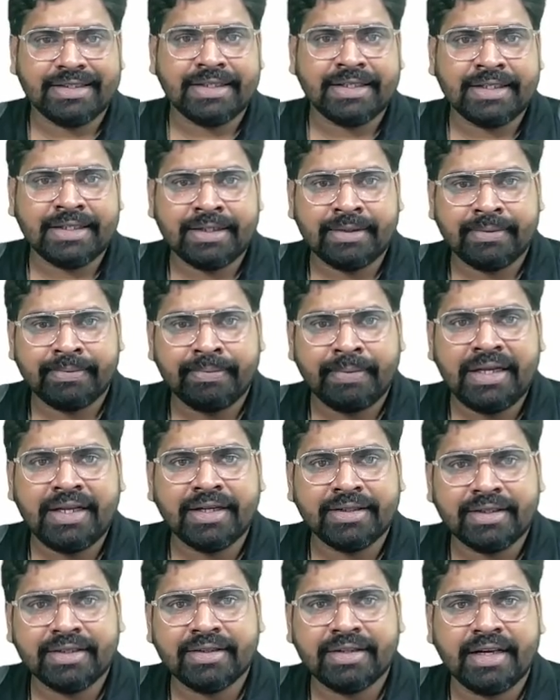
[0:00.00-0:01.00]
many
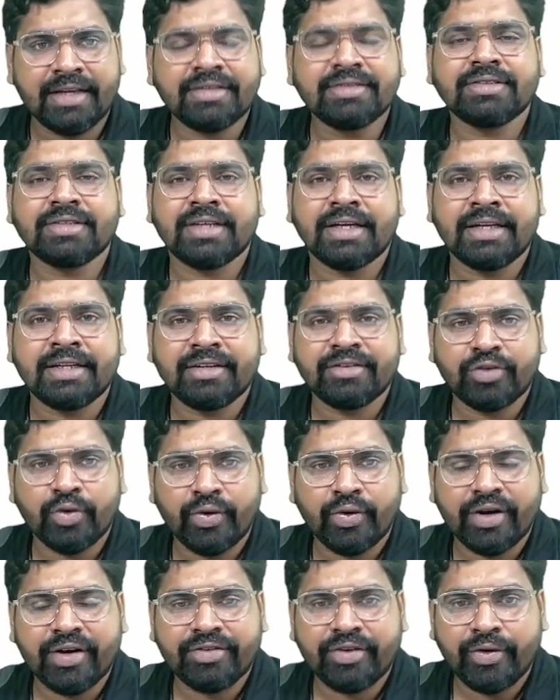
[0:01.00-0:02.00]
other things in the
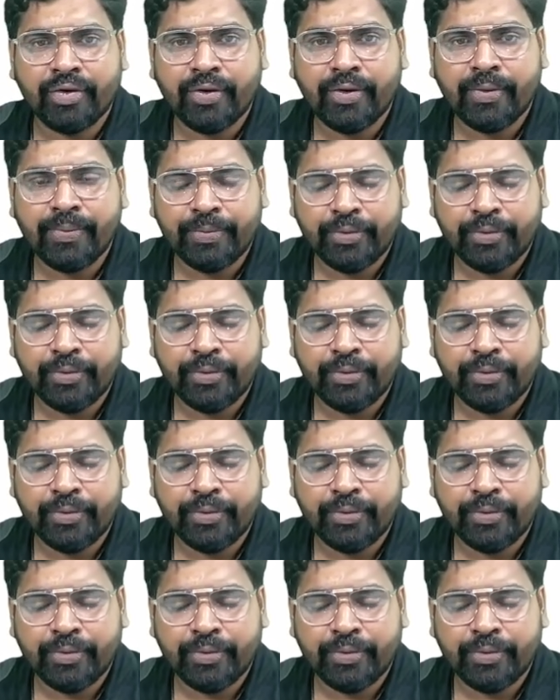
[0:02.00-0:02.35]
Sjogren syndrome.